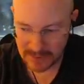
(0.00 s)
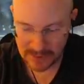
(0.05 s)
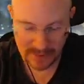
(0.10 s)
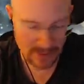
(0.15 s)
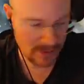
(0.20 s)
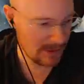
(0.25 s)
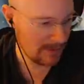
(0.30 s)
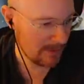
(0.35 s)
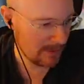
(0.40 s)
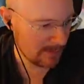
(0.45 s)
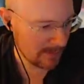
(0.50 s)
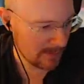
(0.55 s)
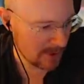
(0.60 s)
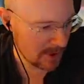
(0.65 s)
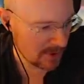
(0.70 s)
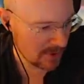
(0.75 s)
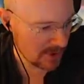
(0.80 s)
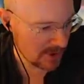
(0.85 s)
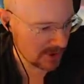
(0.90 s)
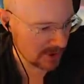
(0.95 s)
Or let me
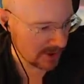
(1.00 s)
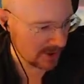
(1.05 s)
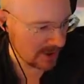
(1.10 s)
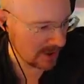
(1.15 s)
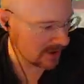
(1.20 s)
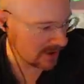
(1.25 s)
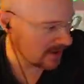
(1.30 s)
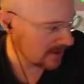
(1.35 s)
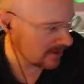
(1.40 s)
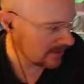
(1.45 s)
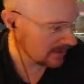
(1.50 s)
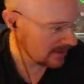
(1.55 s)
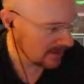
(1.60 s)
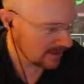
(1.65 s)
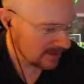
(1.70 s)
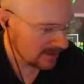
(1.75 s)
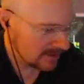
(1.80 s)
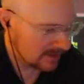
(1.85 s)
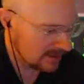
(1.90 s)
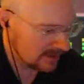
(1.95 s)
permit you just in case
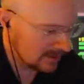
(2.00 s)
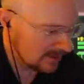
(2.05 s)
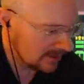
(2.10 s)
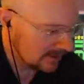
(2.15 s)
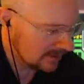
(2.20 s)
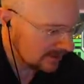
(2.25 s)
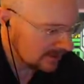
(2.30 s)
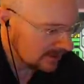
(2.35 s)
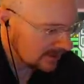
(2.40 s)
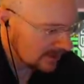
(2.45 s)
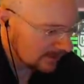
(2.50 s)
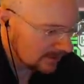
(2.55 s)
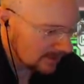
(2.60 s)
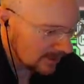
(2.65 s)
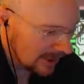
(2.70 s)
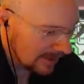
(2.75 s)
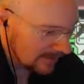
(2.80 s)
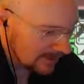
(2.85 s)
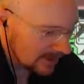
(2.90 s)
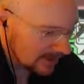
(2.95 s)
you have